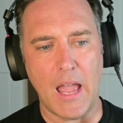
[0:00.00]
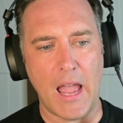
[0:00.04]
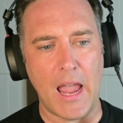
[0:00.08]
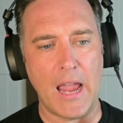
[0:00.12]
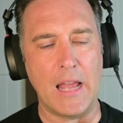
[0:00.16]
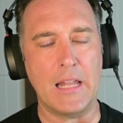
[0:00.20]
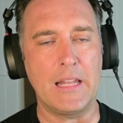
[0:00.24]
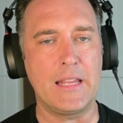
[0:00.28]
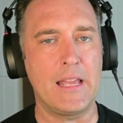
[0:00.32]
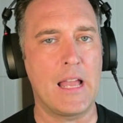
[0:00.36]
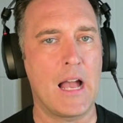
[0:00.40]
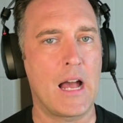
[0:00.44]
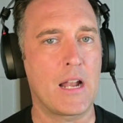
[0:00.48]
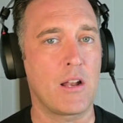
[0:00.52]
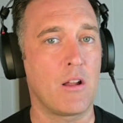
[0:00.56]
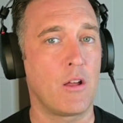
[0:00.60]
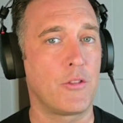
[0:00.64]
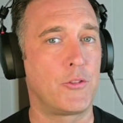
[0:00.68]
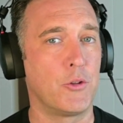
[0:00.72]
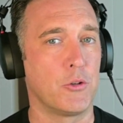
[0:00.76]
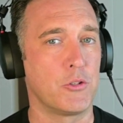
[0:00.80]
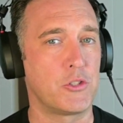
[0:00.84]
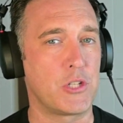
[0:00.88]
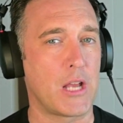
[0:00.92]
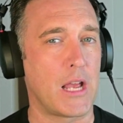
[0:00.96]
Aliana, I
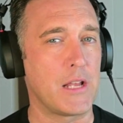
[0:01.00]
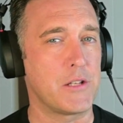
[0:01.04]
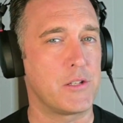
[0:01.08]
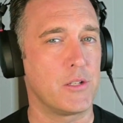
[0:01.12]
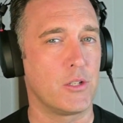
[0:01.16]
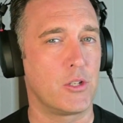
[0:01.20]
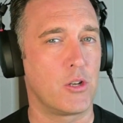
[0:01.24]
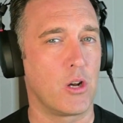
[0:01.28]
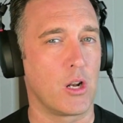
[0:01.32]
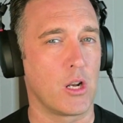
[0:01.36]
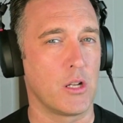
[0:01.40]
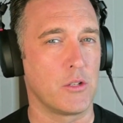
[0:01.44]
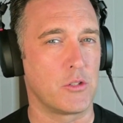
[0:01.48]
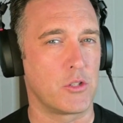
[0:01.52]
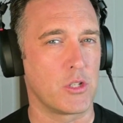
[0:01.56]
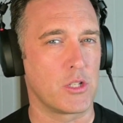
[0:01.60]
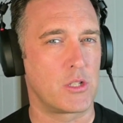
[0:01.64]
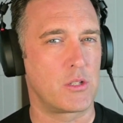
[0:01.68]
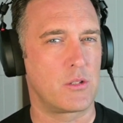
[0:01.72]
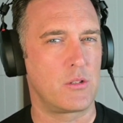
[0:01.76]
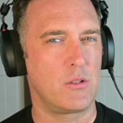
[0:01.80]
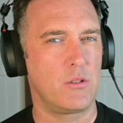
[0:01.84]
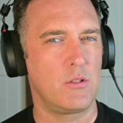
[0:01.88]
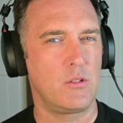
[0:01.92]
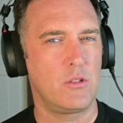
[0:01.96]
thought Jason Collett
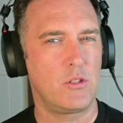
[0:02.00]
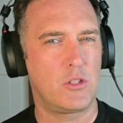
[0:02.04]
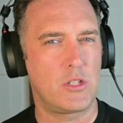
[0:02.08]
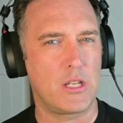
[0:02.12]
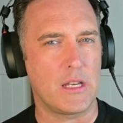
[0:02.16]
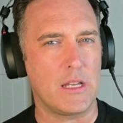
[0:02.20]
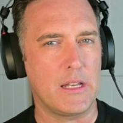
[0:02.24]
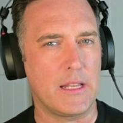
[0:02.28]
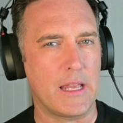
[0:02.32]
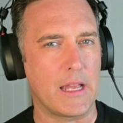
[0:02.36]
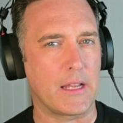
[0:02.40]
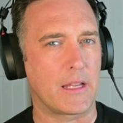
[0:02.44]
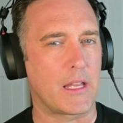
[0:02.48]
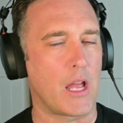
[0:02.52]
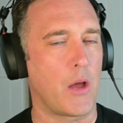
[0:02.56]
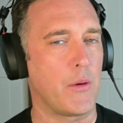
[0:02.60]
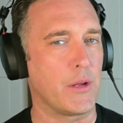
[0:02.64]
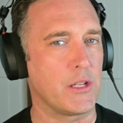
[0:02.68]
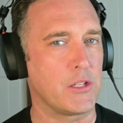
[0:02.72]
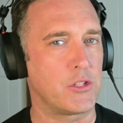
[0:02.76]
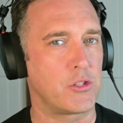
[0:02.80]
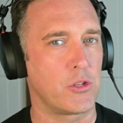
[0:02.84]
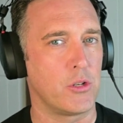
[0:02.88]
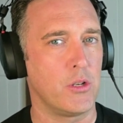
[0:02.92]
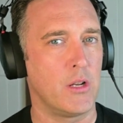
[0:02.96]
just didn't get
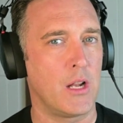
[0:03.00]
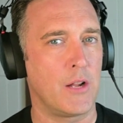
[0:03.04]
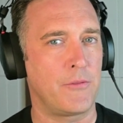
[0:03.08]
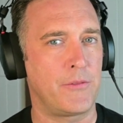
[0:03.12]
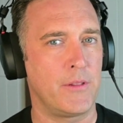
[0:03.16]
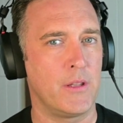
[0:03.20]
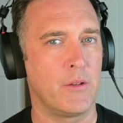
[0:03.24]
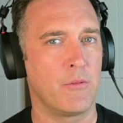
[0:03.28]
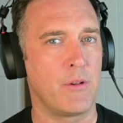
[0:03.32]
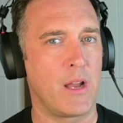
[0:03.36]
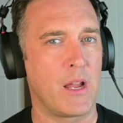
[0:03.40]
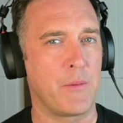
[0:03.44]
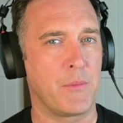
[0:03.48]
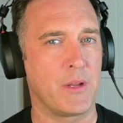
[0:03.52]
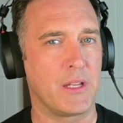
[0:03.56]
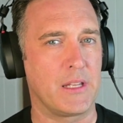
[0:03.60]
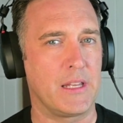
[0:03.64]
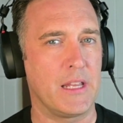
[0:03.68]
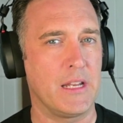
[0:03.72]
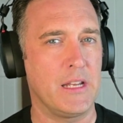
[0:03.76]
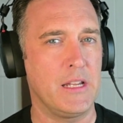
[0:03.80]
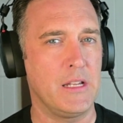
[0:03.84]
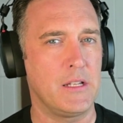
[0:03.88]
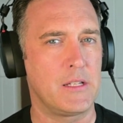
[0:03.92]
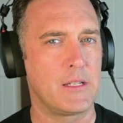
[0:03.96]
going soon enough in the Ranvet
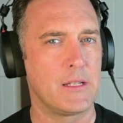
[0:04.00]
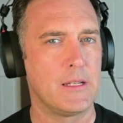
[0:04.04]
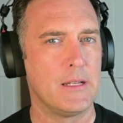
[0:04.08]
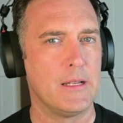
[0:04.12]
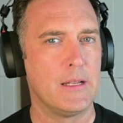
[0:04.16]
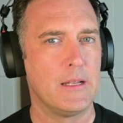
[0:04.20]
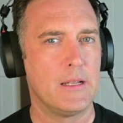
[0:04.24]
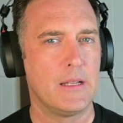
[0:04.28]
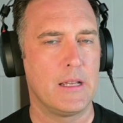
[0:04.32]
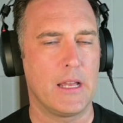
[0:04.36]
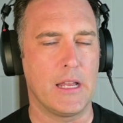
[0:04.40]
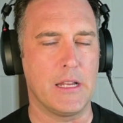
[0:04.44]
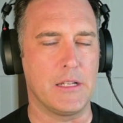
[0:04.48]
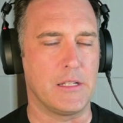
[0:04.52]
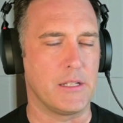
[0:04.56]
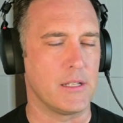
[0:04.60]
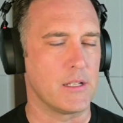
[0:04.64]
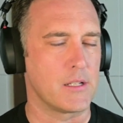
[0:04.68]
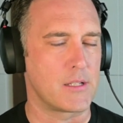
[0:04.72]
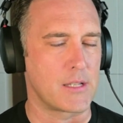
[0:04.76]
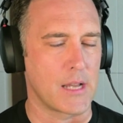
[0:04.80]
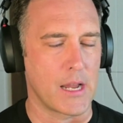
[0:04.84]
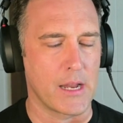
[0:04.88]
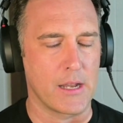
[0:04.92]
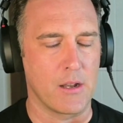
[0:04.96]
Guineas. Easy
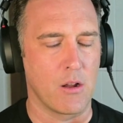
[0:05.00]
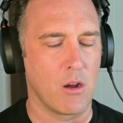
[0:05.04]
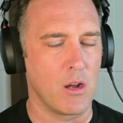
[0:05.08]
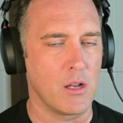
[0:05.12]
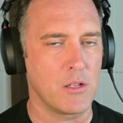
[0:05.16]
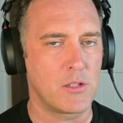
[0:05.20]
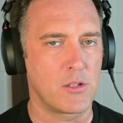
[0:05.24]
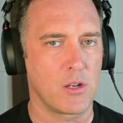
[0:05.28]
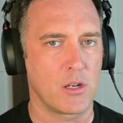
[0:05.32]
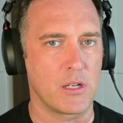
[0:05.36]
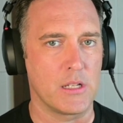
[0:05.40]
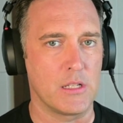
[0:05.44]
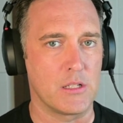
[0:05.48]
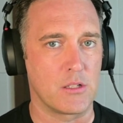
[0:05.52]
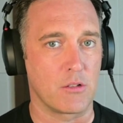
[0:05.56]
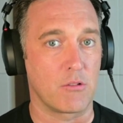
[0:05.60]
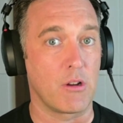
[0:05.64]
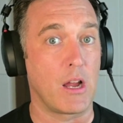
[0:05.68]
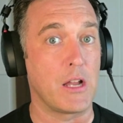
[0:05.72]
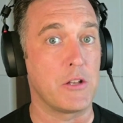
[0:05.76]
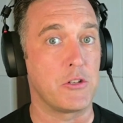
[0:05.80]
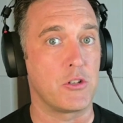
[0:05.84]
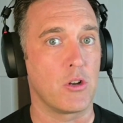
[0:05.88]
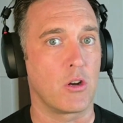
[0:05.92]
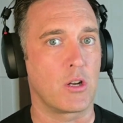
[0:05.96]
to say in hindsight. He's a
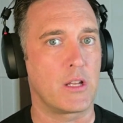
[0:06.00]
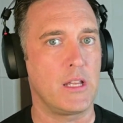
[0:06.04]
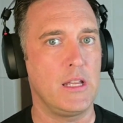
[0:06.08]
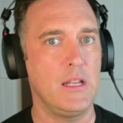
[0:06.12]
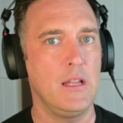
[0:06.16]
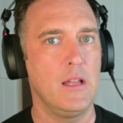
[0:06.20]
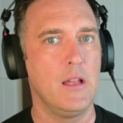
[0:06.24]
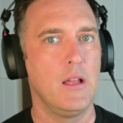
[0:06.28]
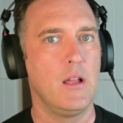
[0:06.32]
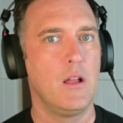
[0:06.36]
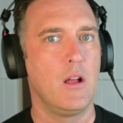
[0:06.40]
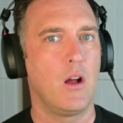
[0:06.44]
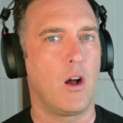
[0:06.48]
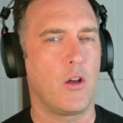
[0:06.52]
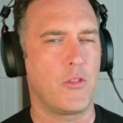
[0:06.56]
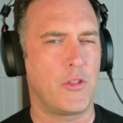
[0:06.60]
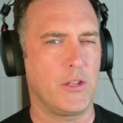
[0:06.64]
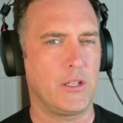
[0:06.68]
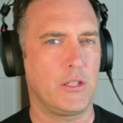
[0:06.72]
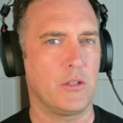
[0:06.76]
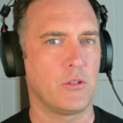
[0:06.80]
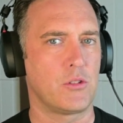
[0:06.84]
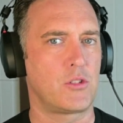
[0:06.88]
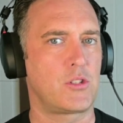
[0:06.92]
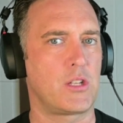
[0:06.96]
great jockey. I
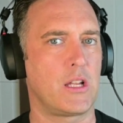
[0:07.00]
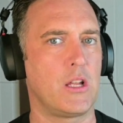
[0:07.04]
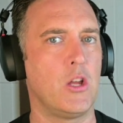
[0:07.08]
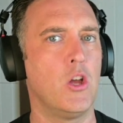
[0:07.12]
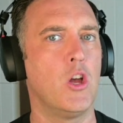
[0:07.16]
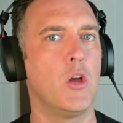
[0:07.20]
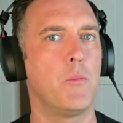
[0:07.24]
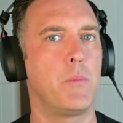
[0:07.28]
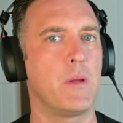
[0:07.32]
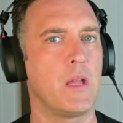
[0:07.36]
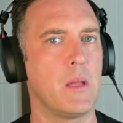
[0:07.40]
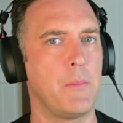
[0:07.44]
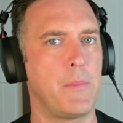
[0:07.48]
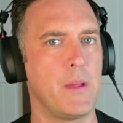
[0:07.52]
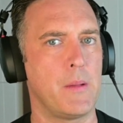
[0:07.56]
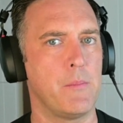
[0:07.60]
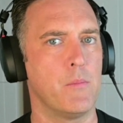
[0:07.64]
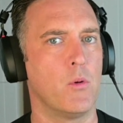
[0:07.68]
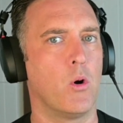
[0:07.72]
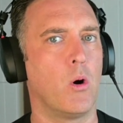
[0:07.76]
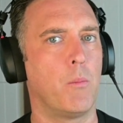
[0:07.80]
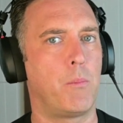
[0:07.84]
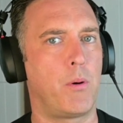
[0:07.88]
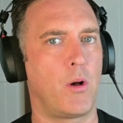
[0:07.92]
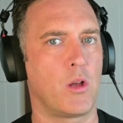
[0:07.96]
think you'll see her be a bit
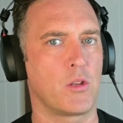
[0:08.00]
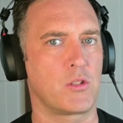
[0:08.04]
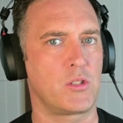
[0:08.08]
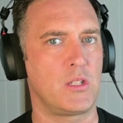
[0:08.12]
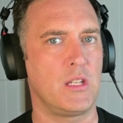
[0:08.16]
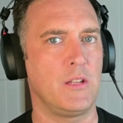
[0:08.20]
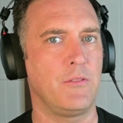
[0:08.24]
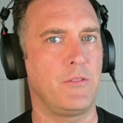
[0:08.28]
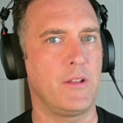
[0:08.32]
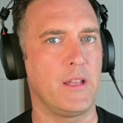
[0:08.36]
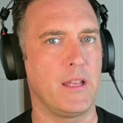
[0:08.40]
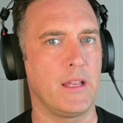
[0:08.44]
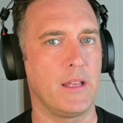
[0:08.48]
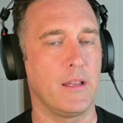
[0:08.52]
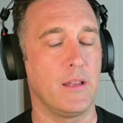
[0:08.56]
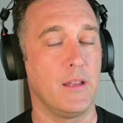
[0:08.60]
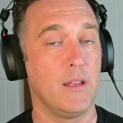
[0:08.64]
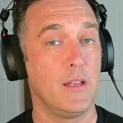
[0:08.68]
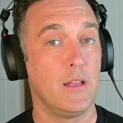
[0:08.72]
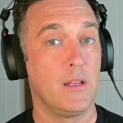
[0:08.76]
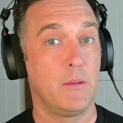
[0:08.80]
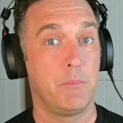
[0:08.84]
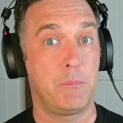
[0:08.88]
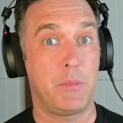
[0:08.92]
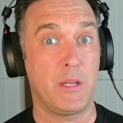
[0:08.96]
more positive here.
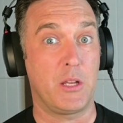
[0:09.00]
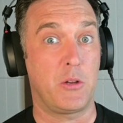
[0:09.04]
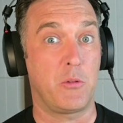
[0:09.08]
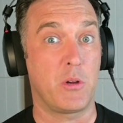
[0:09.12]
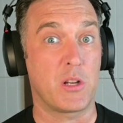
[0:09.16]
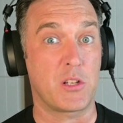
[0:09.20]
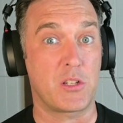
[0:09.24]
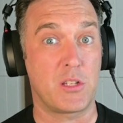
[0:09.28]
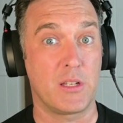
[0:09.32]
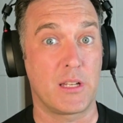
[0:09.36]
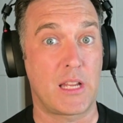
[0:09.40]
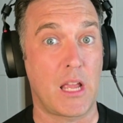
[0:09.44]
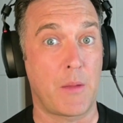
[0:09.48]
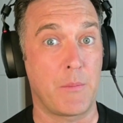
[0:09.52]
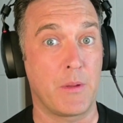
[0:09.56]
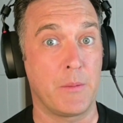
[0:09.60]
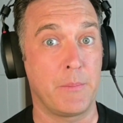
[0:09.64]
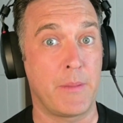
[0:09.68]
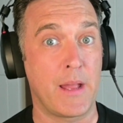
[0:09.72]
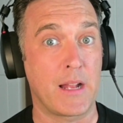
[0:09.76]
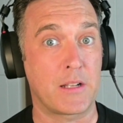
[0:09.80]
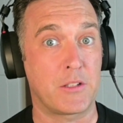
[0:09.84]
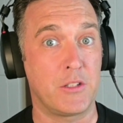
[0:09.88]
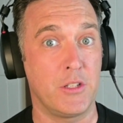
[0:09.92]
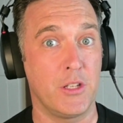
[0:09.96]
Big question
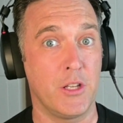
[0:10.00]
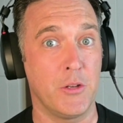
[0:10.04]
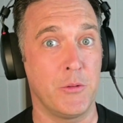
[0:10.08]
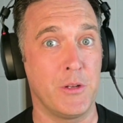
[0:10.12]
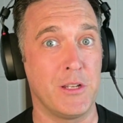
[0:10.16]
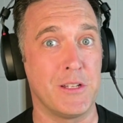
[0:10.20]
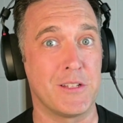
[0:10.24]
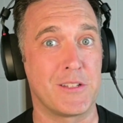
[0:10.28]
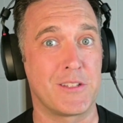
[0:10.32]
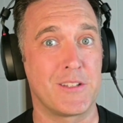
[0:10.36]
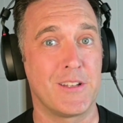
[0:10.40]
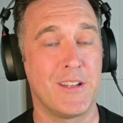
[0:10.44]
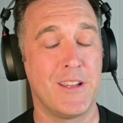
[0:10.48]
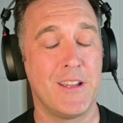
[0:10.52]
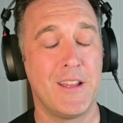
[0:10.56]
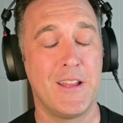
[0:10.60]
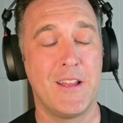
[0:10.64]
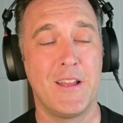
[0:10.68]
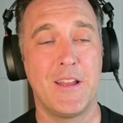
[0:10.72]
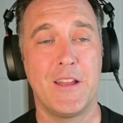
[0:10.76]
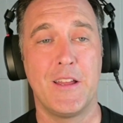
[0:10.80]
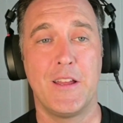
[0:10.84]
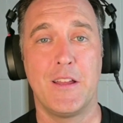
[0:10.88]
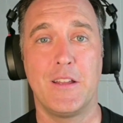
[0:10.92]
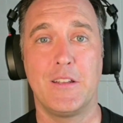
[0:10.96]
coming back to you is,
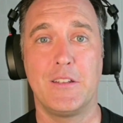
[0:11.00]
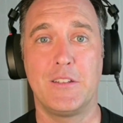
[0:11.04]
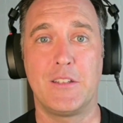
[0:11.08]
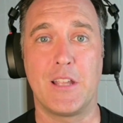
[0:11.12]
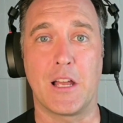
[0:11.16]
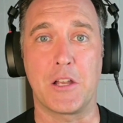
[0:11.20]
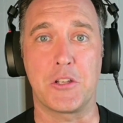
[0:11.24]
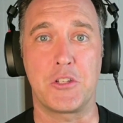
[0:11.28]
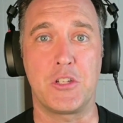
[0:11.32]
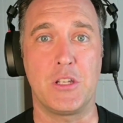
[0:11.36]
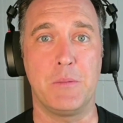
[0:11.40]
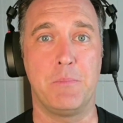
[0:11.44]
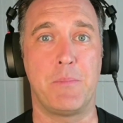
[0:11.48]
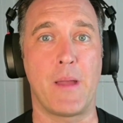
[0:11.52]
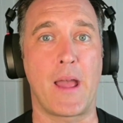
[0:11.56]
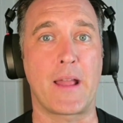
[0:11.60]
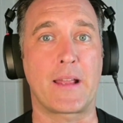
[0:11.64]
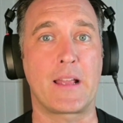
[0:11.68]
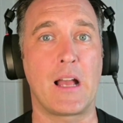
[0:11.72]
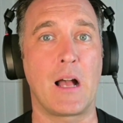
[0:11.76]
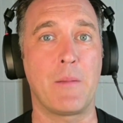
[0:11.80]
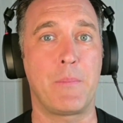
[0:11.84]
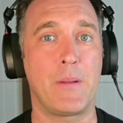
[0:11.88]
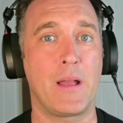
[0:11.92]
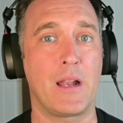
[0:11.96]
does she
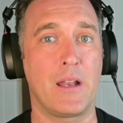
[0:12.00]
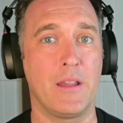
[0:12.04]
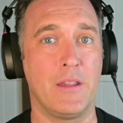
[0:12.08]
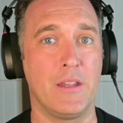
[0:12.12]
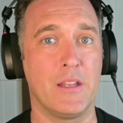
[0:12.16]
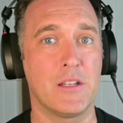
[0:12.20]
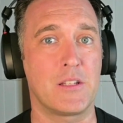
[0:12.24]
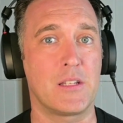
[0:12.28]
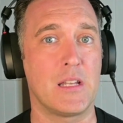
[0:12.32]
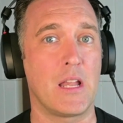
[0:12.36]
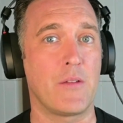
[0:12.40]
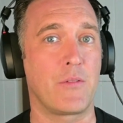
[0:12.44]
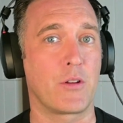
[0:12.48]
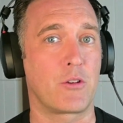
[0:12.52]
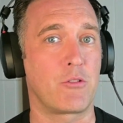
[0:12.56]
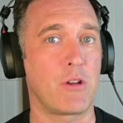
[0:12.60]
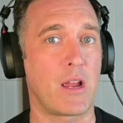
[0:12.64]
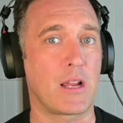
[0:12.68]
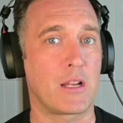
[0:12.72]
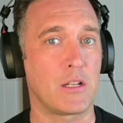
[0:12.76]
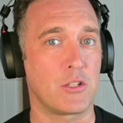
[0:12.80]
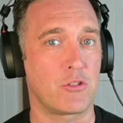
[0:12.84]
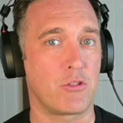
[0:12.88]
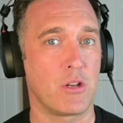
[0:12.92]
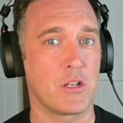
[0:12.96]
back up out of this and have a
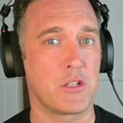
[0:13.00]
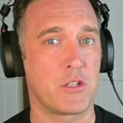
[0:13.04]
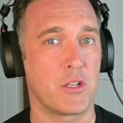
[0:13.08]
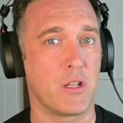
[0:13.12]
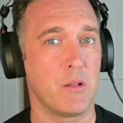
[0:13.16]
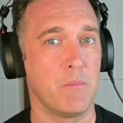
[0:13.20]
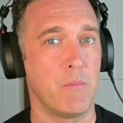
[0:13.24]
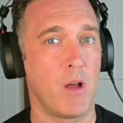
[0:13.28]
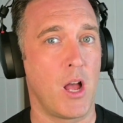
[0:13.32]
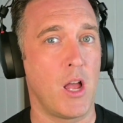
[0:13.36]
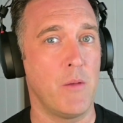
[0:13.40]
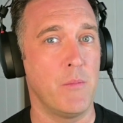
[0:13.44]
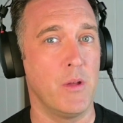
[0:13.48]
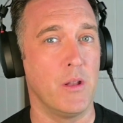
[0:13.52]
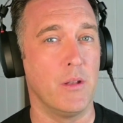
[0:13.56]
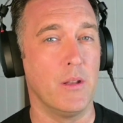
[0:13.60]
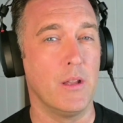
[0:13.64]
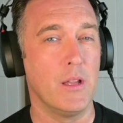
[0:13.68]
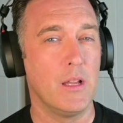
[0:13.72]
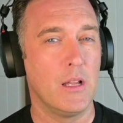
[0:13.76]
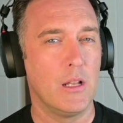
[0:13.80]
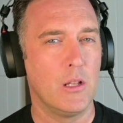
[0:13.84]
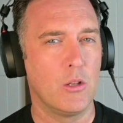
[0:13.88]
crack at Treasure of the Moment?